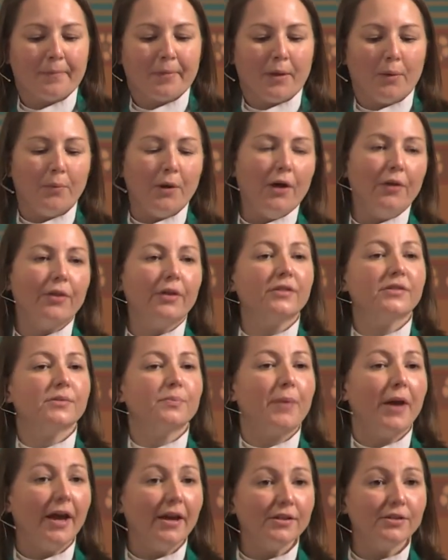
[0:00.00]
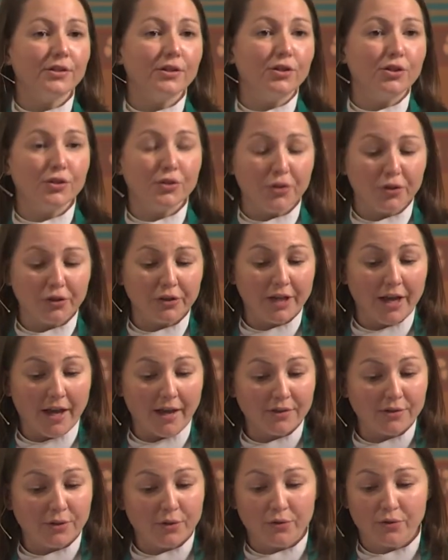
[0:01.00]
While this passage certainly
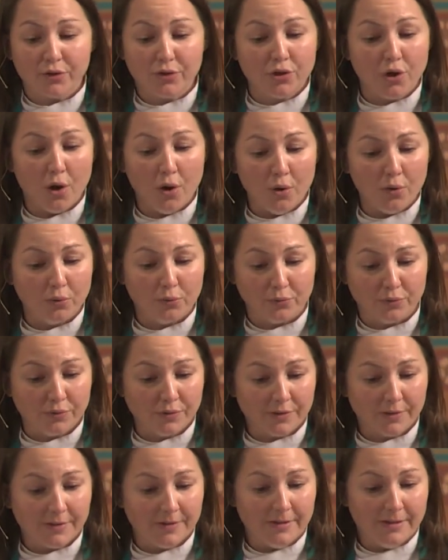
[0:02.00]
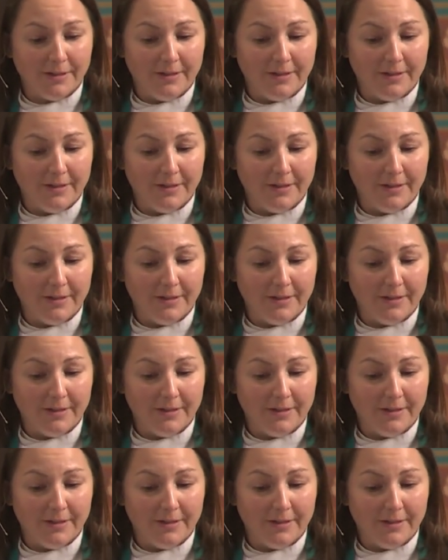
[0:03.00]
has those tones,